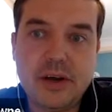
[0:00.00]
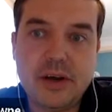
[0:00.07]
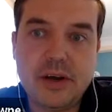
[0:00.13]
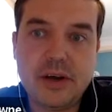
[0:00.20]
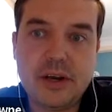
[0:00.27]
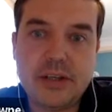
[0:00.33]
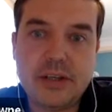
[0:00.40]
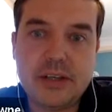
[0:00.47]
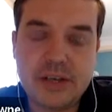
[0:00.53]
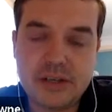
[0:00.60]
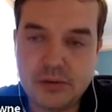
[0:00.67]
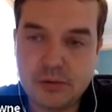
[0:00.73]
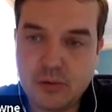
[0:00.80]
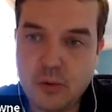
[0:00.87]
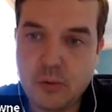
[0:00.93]

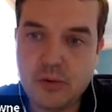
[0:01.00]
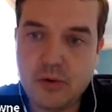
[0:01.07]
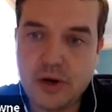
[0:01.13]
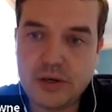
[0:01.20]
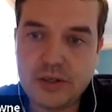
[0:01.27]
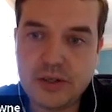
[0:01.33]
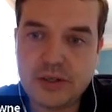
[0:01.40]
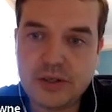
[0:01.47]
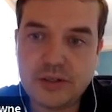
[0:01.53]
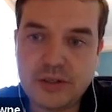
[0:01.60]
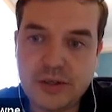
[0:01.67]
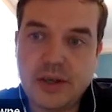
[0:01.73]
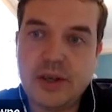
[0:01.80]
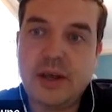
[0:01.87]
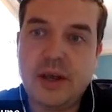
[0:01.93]
international
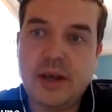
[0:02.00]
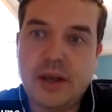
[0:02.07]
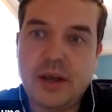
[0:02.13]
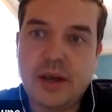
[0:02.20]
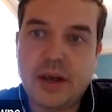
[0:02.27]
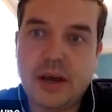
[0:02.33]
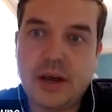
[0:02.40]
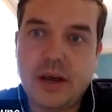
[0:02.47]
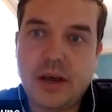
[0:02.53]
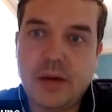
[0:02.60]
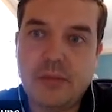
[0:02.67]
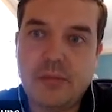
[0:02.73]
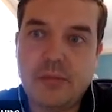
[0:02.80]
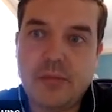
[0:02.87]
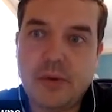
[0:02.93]
corporations.
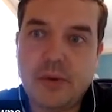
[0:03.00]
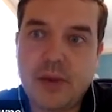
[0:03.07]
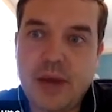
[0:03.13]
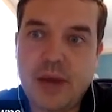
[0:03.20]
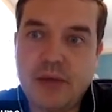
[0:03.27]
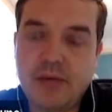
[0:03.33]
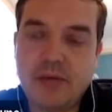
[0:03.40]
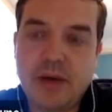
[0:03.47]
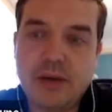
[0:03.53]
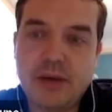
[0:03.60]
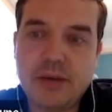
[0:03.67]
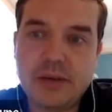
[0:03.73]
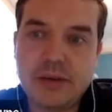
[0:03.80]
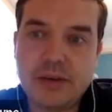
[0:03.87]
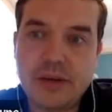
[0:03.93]
We have
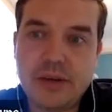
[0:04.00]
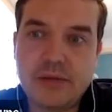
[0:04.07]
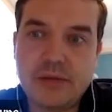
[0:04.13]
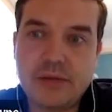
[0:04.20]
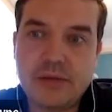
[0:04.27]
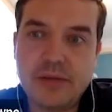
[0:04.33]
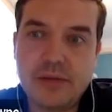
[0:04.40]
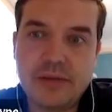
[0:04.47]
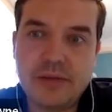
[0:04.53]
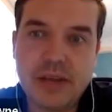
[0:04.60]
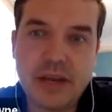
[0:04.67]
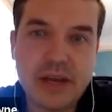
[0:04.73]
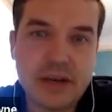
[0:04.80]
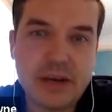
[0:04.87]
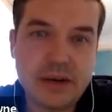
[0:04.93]
around
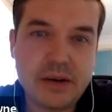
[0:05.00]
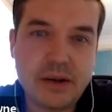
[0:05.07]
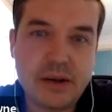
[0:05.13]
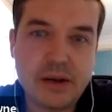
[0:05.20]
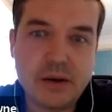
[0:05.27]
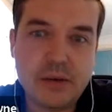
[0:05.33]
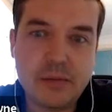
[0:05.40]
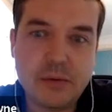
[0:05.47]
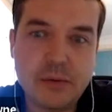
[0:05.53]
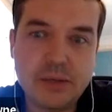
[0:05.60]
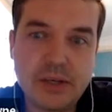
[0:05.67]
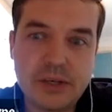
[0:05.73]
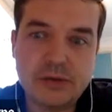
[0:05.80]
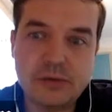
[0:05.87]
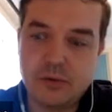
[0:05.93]
15
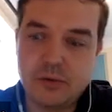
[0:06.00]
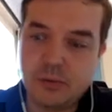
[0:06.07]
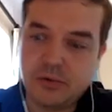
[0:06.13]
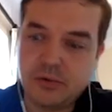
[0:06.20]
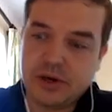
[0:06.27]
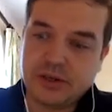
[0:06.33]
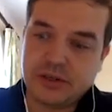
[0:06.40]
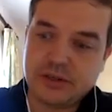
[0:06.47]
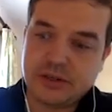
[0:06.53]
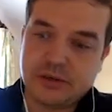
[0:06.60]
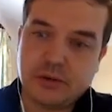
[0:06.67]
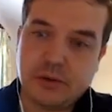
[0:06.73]
multinational corporations who are